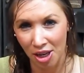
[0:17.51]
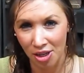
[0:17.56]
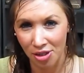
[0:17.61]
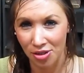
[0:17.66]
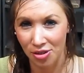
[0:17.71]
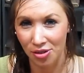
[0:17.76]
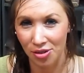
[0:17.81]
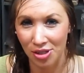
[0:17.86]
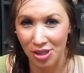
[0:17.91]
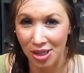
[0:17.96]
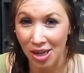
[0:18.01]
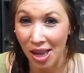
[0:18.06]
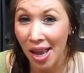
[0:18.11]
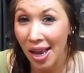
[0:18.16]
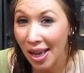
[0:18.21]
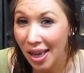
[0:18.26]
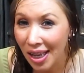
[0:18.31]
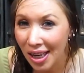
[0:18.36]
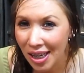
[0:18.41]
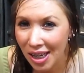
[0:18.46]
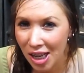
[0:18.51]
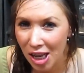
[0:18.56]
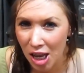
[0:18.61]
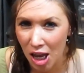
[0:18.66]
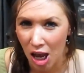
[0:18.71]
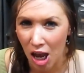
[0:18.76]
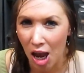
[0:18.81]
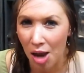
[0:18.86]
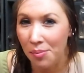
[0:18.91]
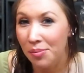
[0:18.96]
So tonight,
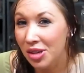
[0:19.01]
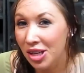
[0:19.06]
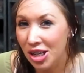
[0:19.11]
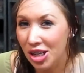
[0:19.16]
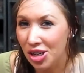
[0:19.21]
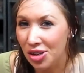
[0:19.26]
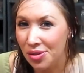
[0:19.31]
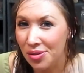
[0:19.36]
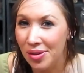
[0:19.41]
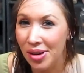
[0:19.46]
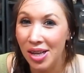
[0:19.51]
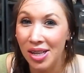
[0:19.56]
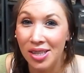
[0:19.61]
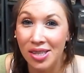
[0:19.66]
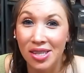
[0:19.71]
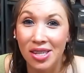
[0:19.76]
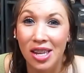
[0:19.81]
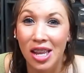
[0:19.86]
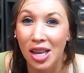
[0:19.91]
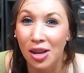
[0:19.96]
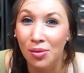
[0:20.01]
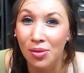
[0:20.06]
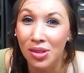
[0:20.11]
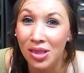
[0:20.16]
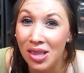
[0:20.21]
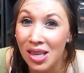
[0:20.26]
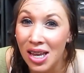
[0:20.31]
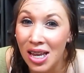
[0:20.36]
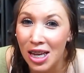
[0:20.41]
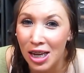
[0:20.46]
I'm gonna do a snake
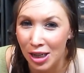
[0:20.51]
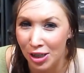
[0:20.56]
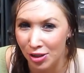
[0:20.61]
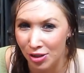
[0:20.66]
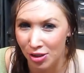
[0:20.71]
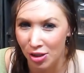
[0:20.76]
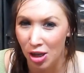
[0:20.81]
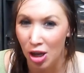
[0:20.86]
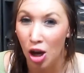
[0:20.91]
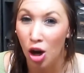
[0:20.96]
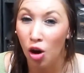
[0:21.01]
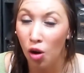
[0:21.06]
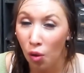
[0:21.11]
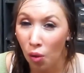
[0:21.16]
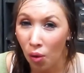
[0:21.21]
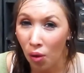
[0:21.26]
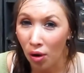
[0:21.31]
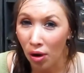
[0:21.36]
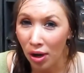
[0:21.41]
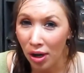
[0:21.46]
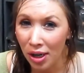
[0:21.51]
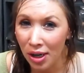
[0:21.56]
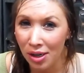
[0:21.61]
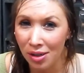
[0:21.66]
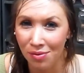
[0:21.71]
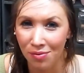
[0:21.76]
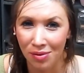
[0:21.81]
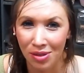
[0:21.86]
with legs or